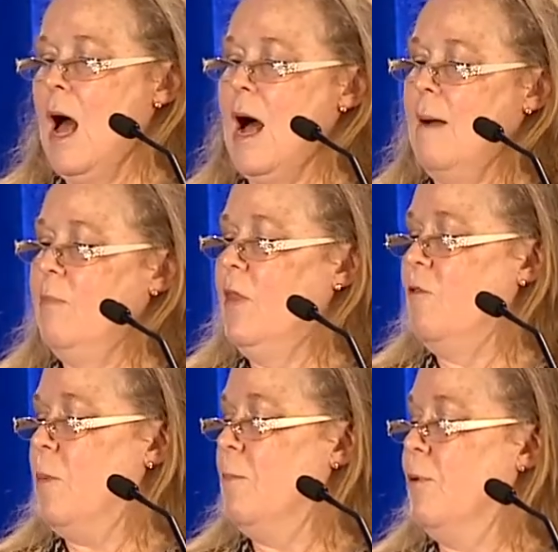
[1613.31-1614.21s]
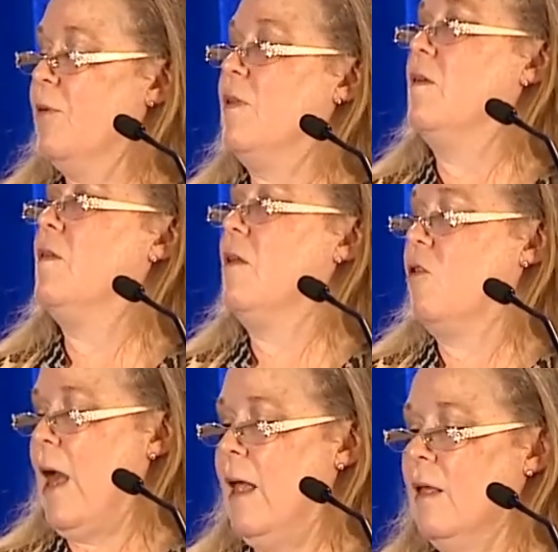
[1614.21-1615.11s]
There have been persistent
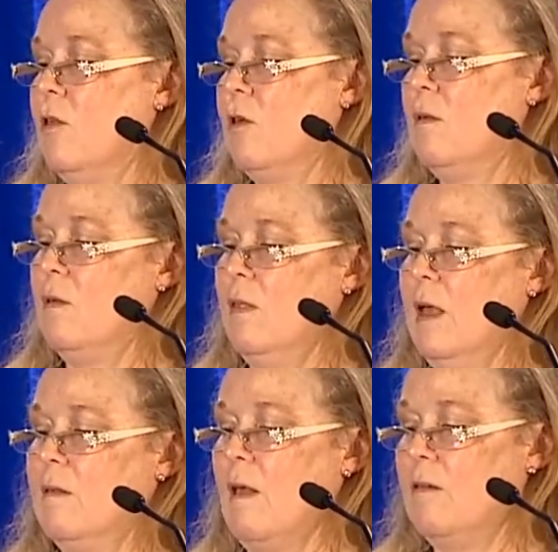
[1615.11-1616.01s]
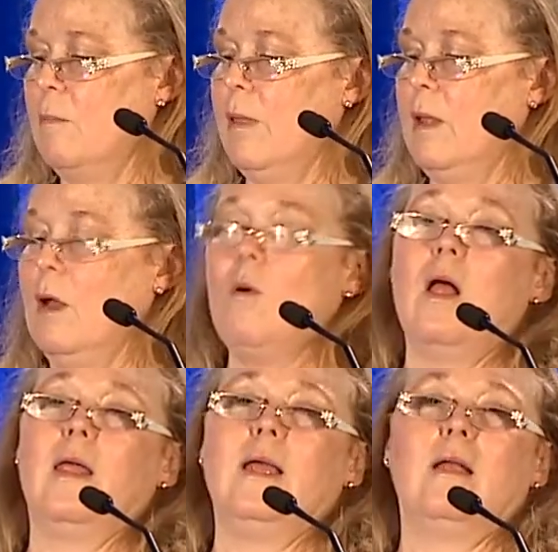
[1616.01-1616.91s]
challenges in the accessibility,
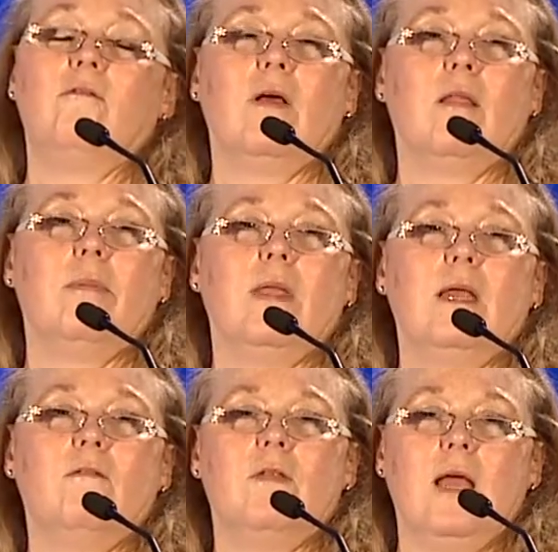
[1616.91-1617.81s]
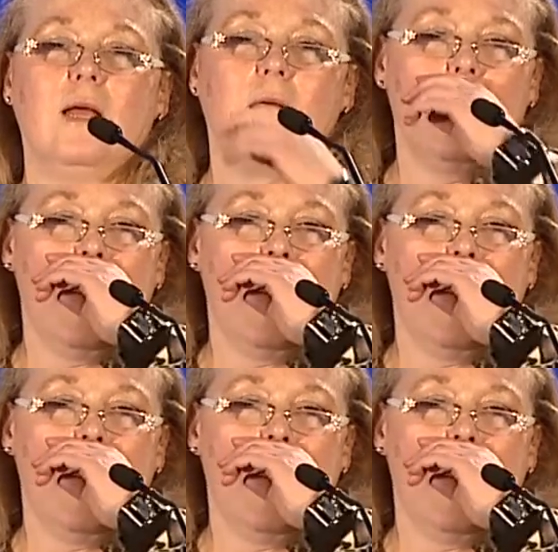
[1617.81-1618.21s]
quality, and availability of data.